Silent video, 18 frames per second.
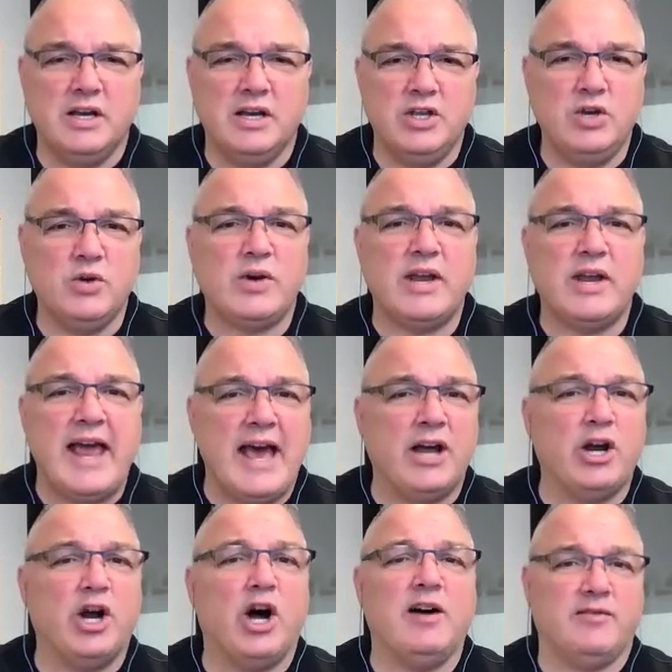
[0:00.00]
you can
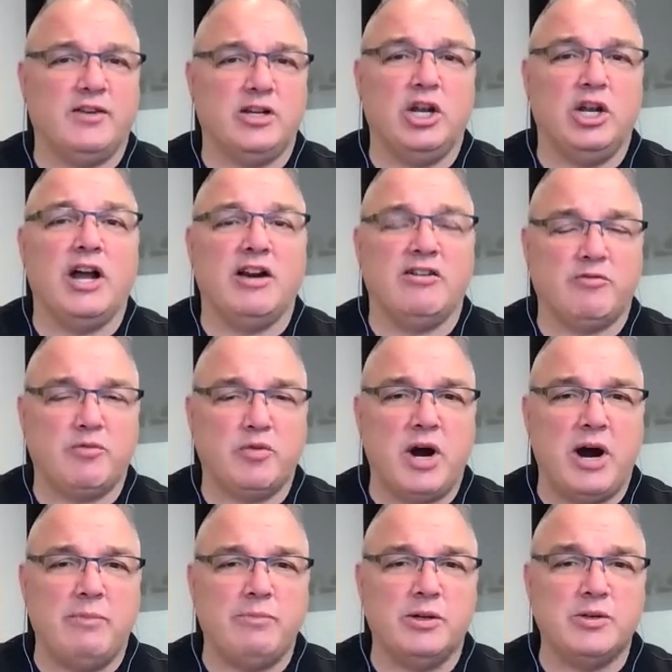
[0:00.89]
head off a lot of
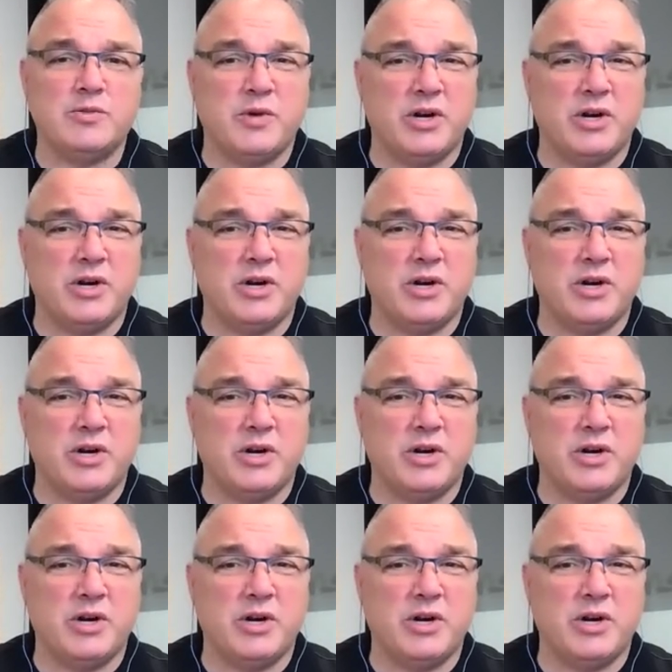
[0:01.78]
problems.